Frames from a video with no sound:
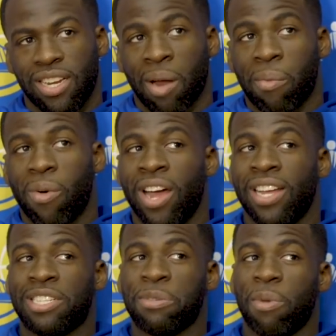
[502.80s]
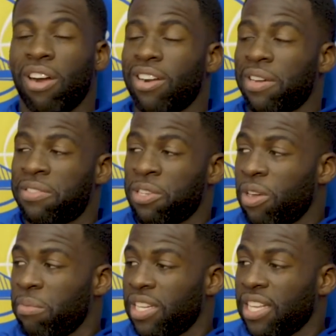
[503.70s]
Number one, he's smart enough to
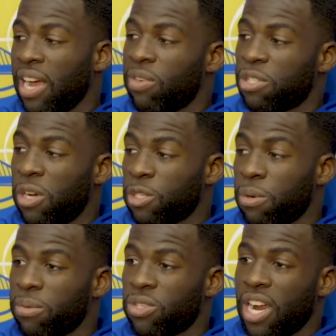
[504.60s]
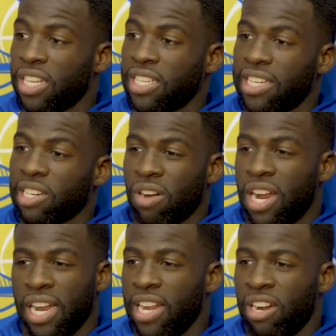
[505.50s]
admit that, which most people try to take the
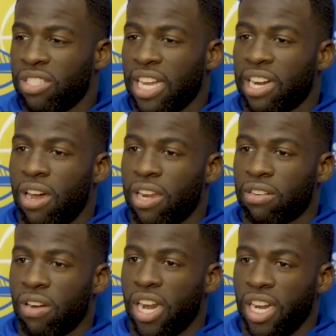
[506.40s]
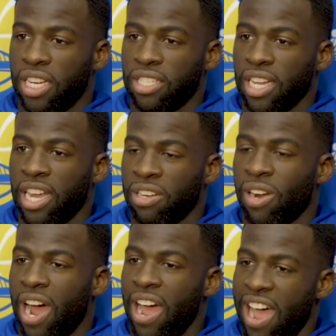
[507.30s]
credit. He don't take all the credit. He say, you
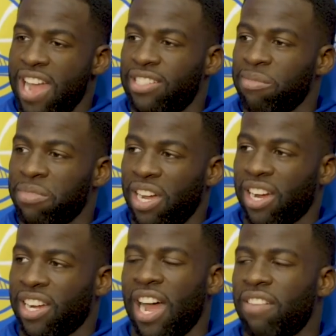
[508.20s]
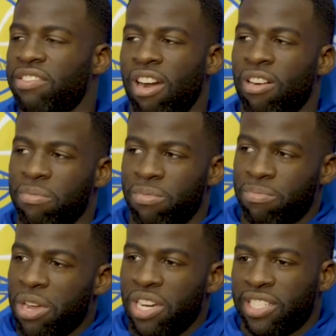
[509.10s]
know, I hired Tim Duncan. I've heard him
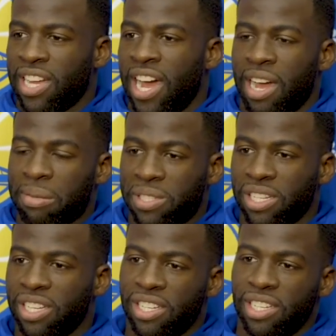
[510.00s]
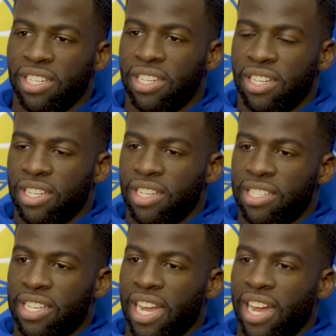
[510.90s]
a million times
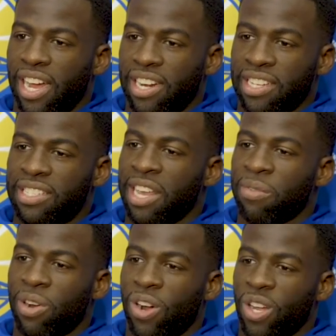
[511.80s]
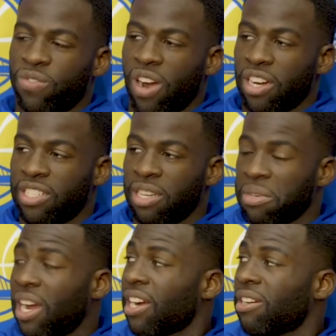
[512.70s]
say, uh, this team will go as far as Tim
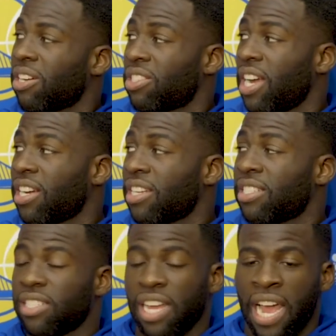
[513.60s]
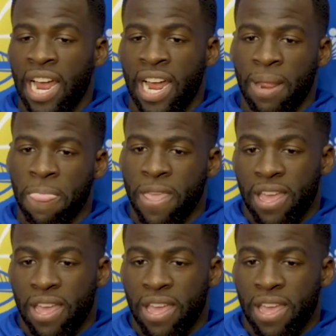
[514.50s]
Duncan will take us. And,